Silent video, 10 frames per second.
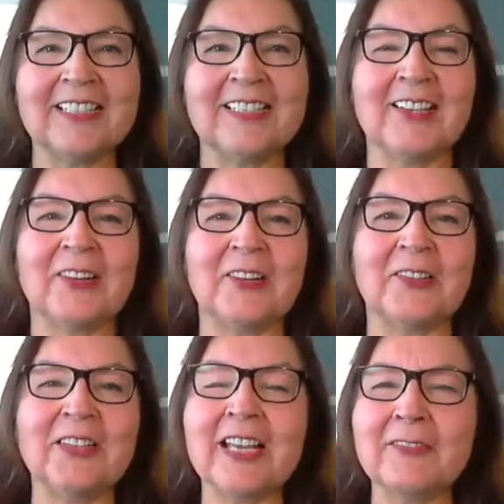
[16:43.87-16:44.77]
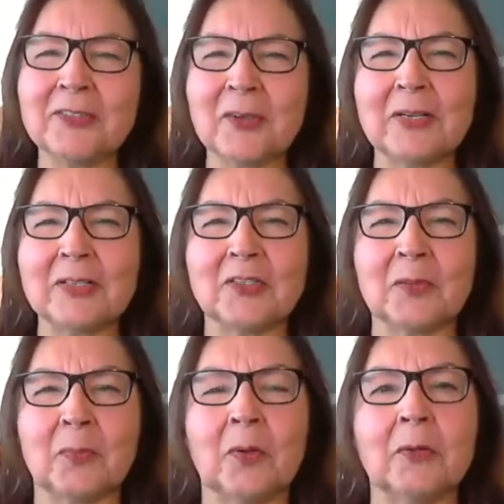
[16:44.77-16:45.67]
So we have so much
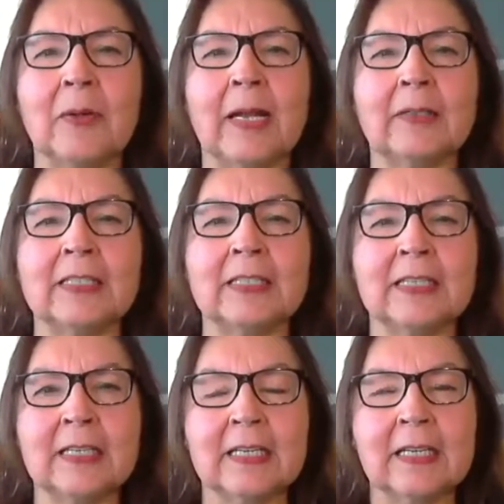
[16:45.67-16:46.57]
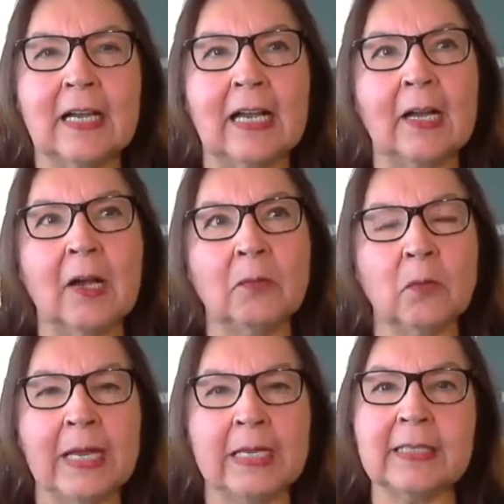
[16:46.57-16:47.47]
support around us
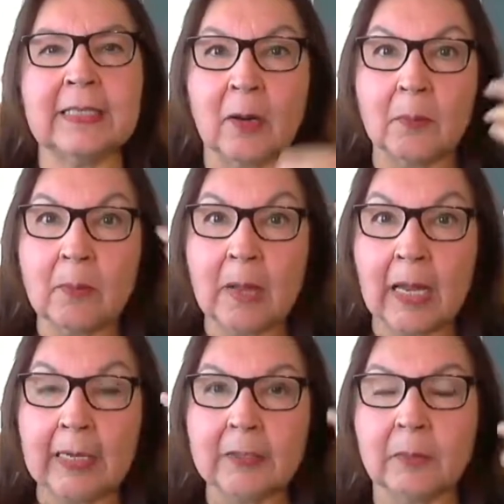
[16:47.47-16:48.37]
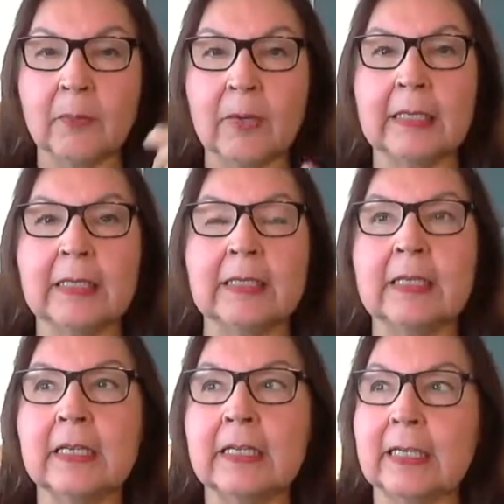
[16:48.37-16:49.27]
in ways that our mind, our brain can
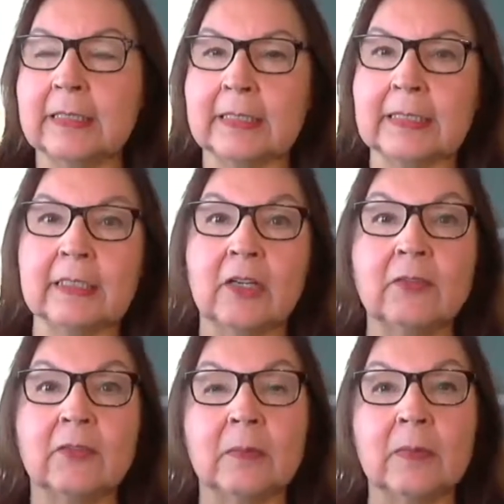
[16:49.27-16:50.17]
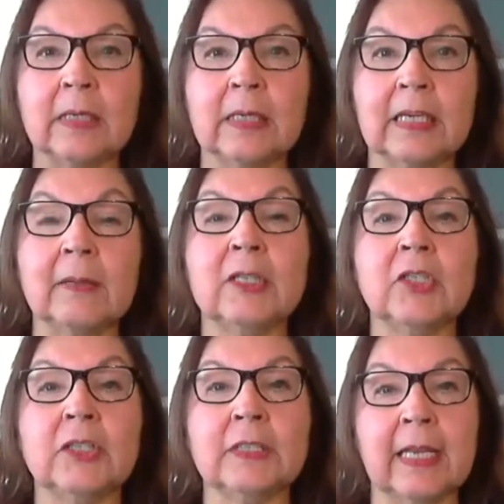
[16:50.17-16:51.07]
get signal from
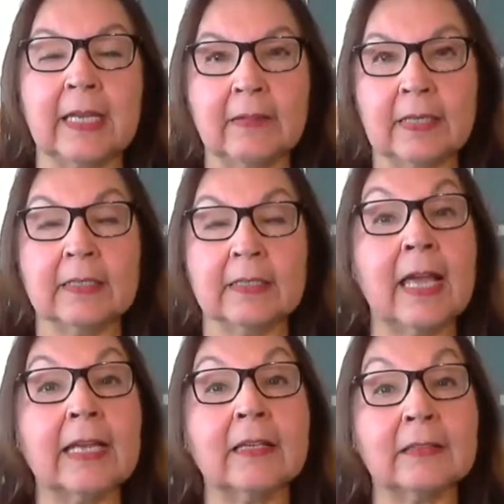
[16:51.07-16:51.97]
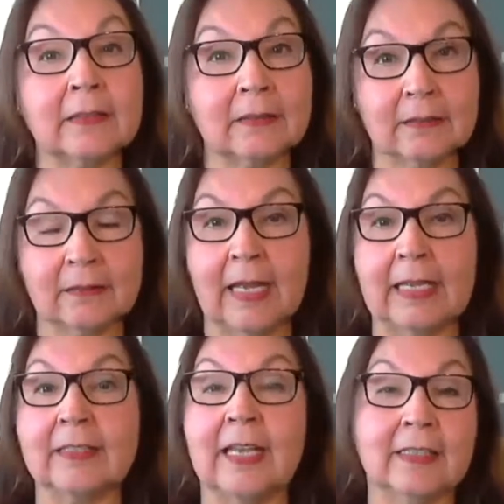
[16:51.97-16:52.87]
images and things like
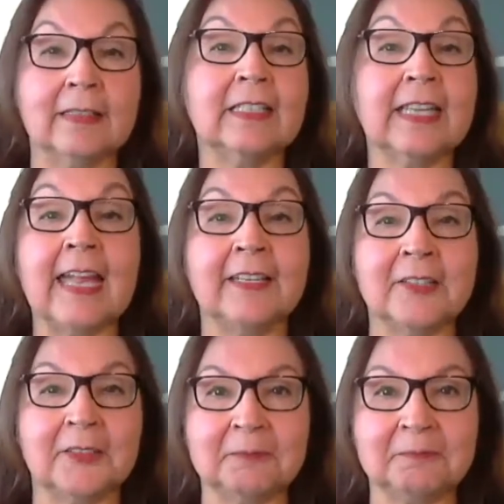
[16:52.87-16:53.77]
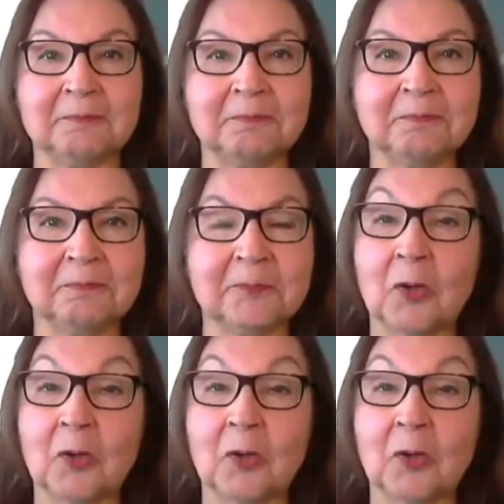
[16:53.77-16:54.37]
light, like a lit candle or a